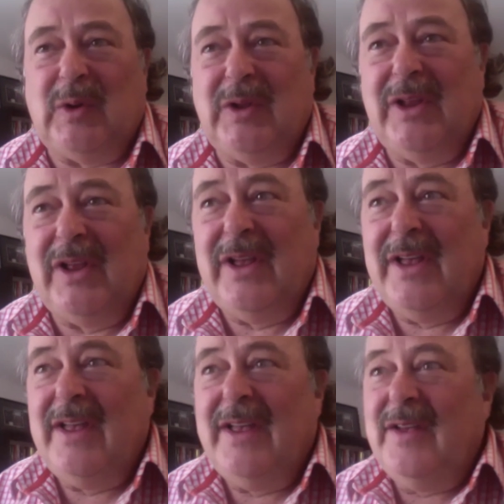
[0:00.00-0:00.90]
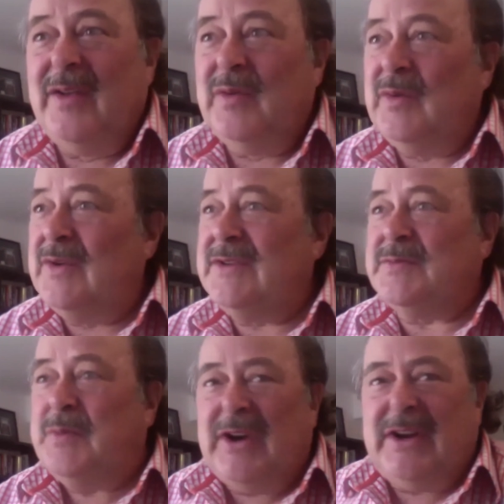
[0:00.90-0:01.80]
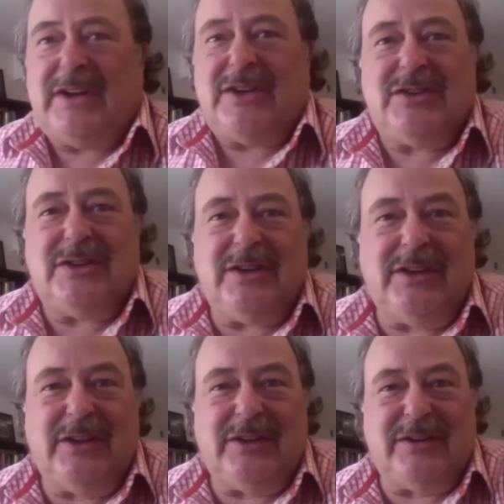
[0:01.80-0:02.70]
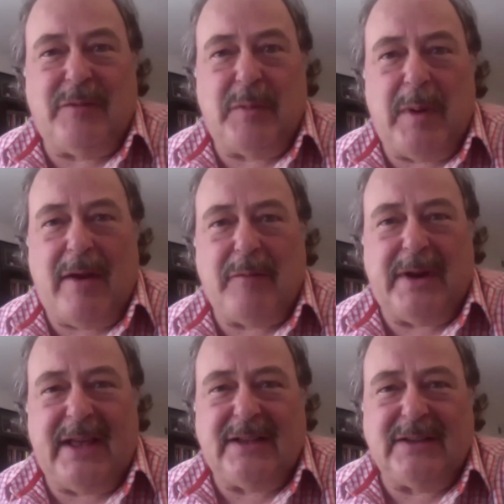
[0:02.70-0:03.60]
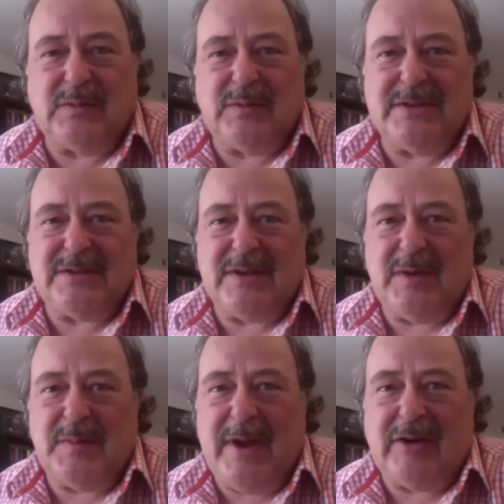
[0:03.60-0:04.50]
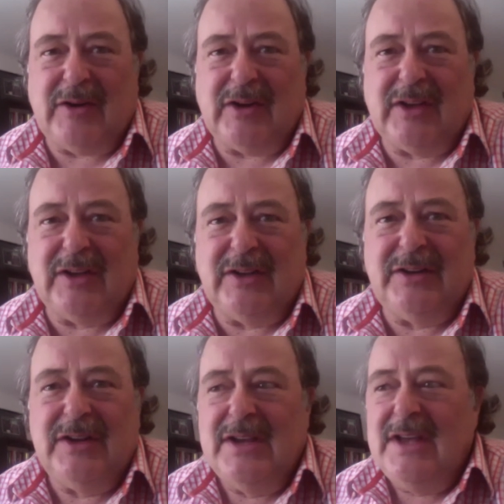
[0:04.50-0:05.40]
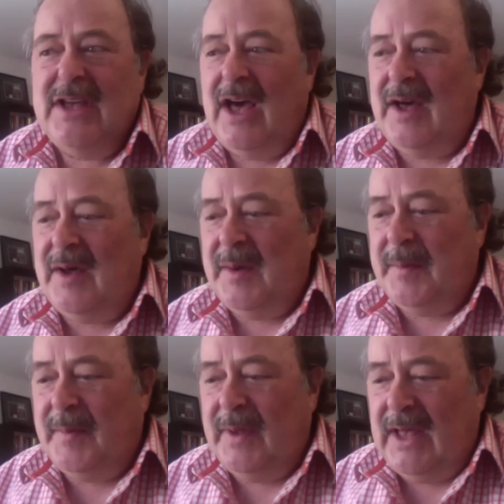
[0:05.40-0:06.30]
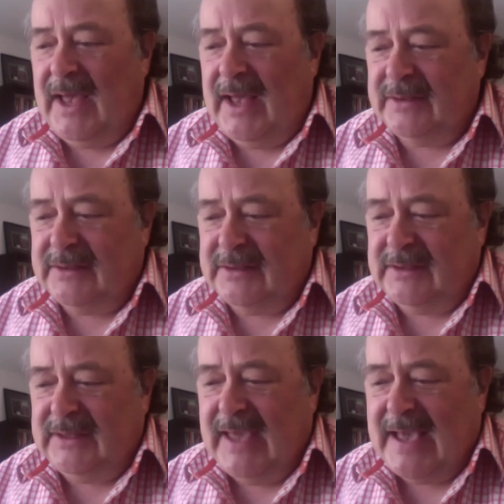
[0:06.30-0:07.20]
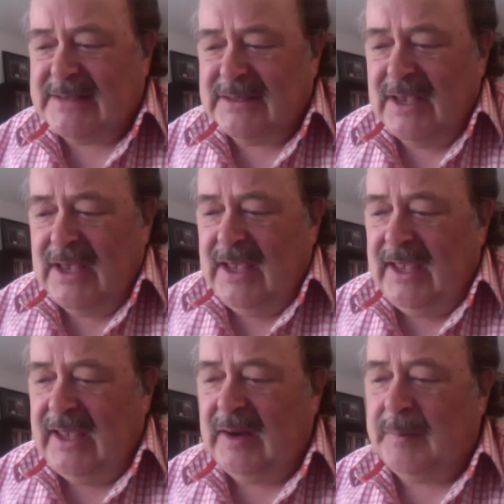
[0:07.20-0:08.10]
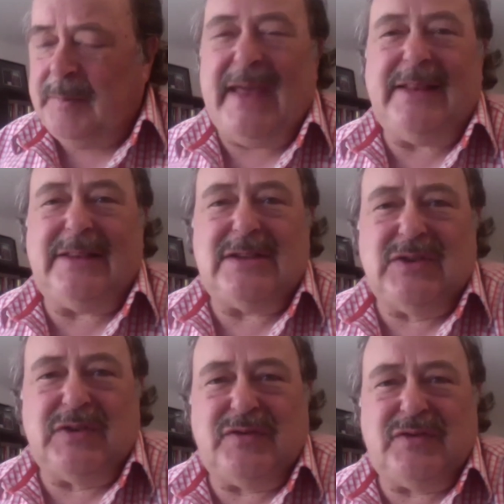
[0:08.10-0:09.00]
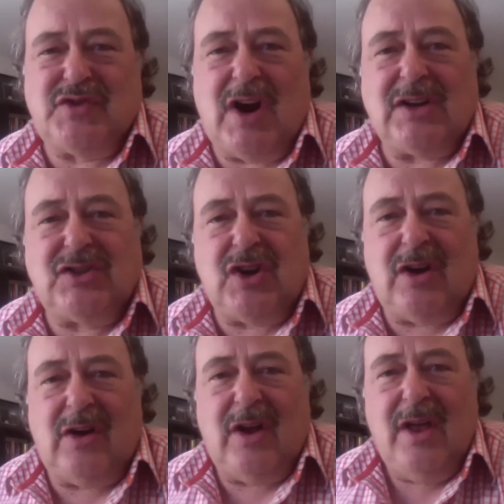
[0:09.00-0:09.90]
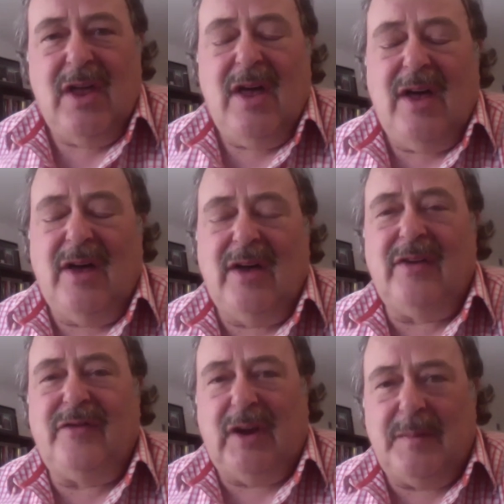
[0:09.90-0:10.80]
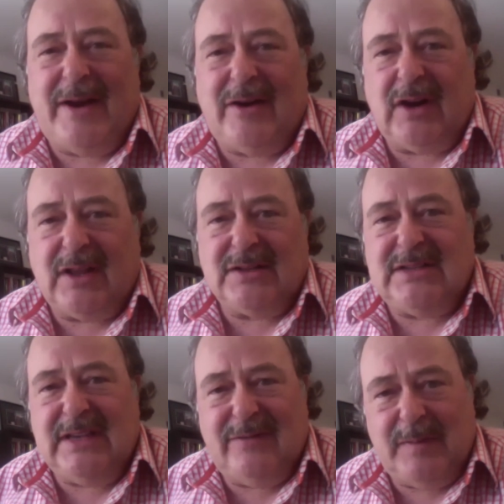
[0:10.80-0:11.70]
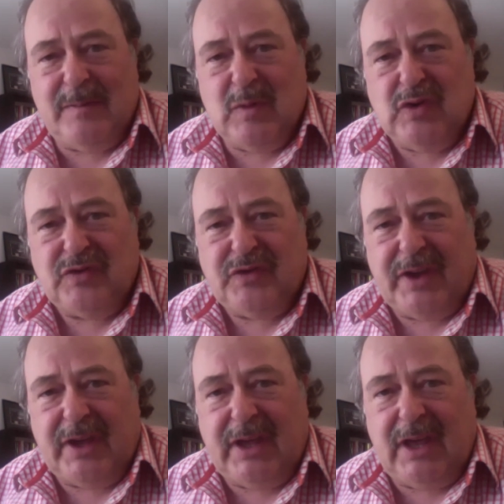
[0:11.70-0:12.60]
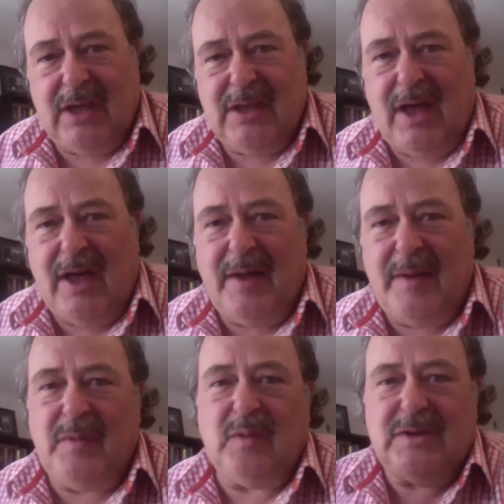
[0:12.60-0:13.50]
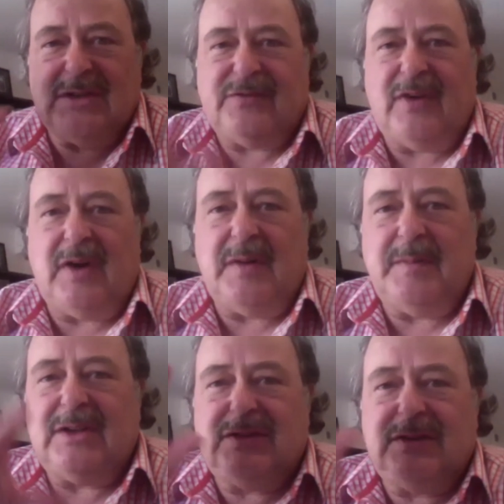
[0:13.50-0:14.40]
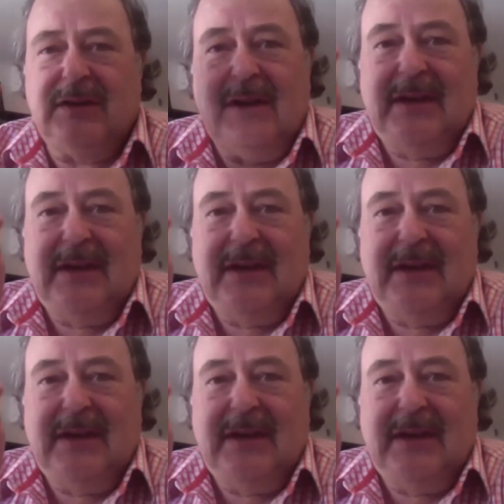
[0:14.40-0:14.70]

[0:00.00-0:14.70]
the Paul was British. He, everybody else was American, um, and yes, it obeyed the sort of structure of an American TV movie, um, which is very much